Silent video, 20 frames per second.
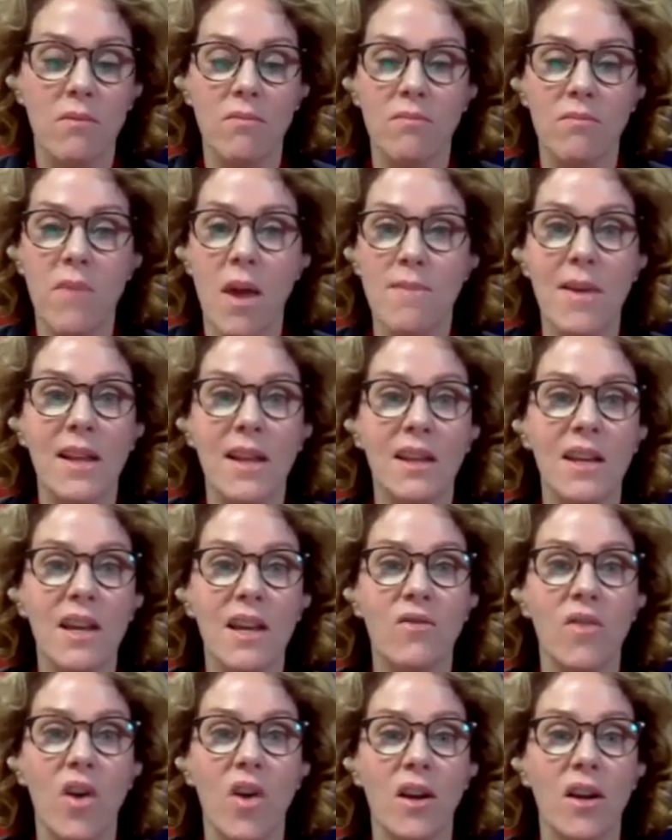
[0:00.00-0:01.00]
Maybe
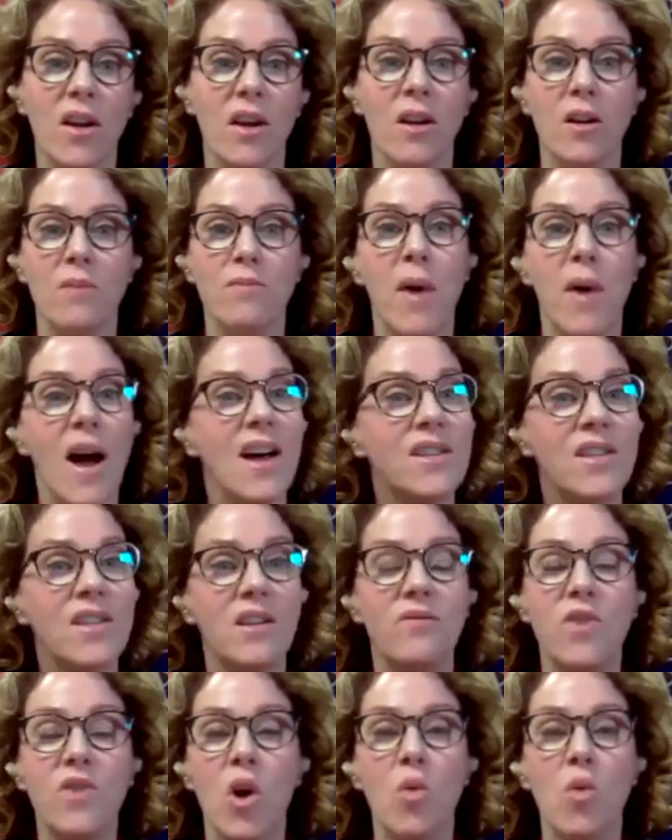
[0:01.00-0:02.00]
leave on a
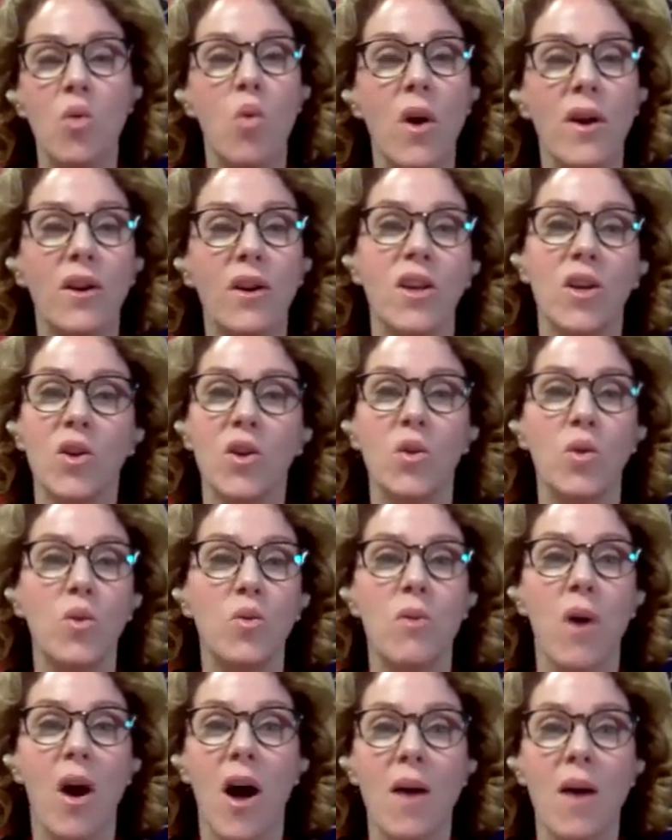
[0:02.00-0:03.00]
positive note. What are you
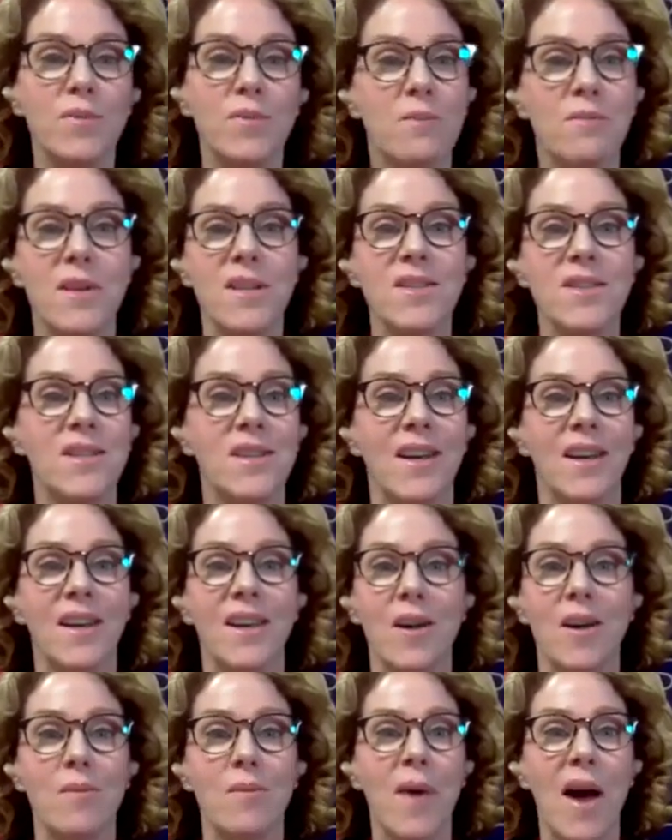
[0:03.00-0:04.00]
optimistic
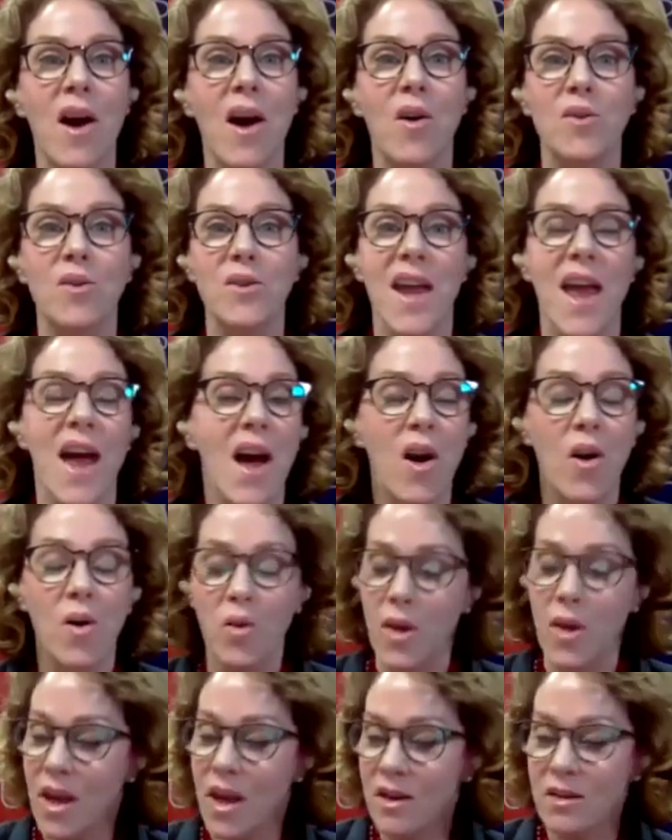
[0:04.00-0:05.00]
about now
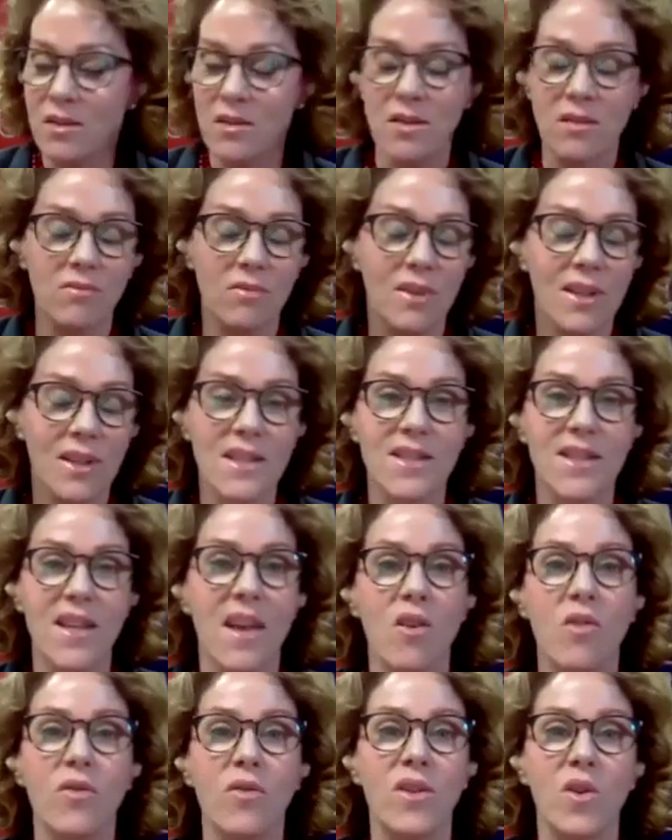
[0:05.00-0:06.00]
and let's say
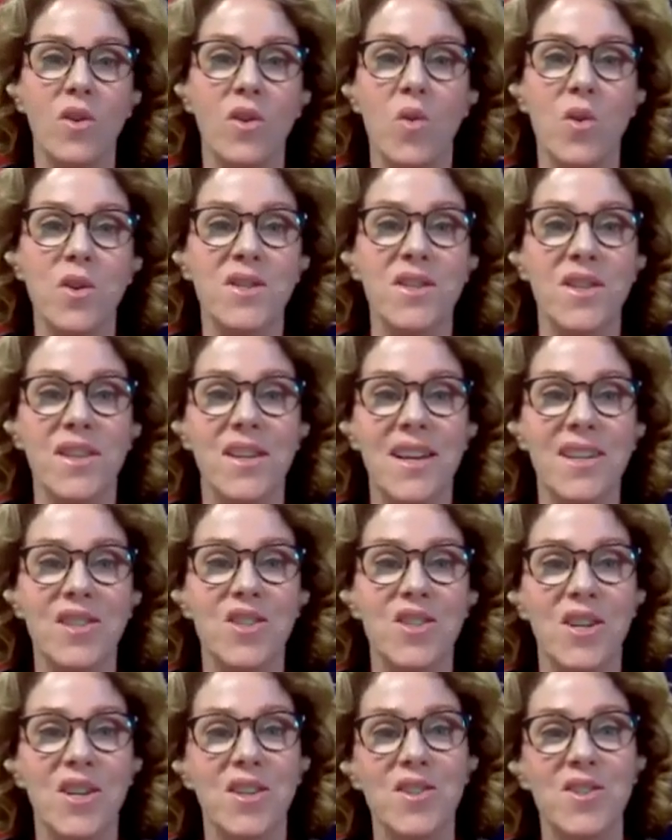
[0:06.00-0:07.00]
over the course of the
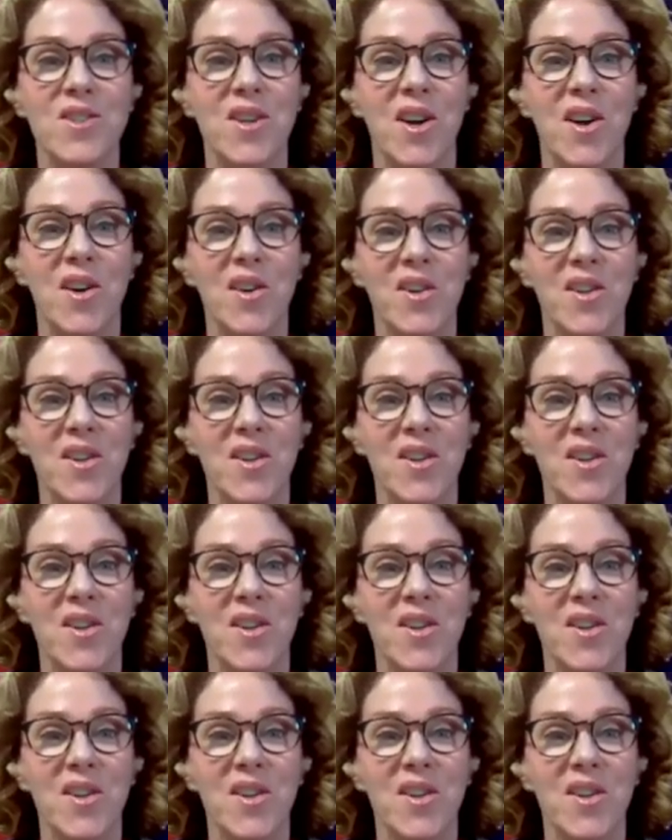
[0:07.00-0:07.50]
next year or so?